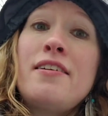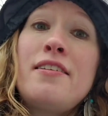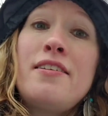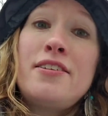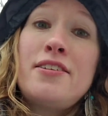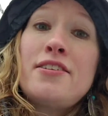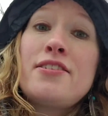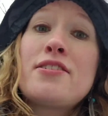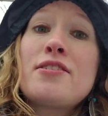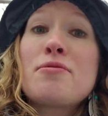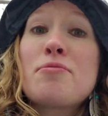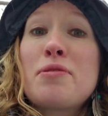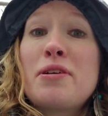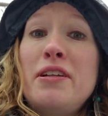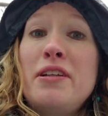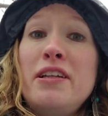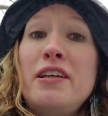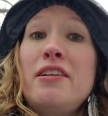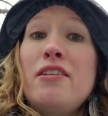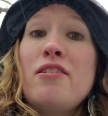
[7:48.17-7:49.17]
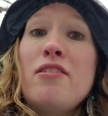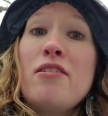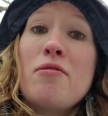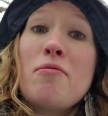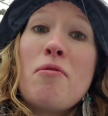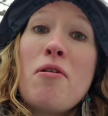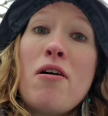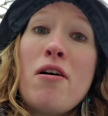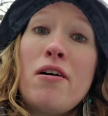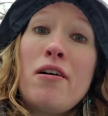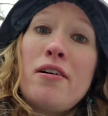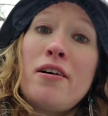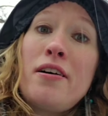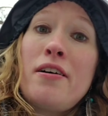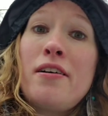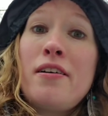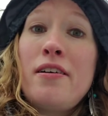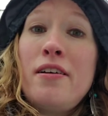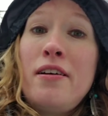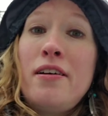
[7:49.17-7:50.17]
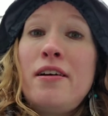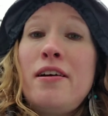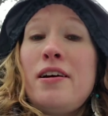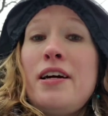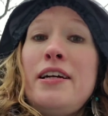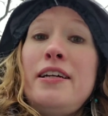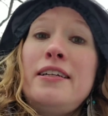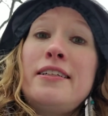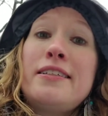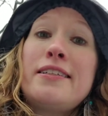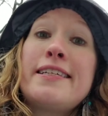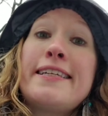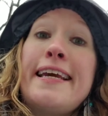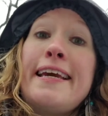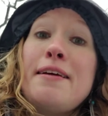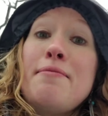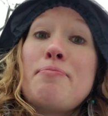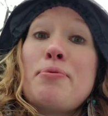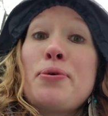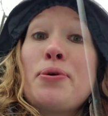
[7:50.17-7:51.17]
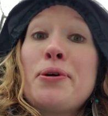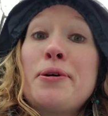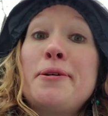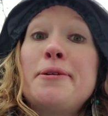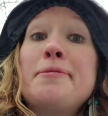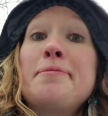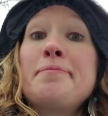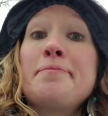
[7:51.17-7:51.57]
This is a really long walk. I need a skateboard.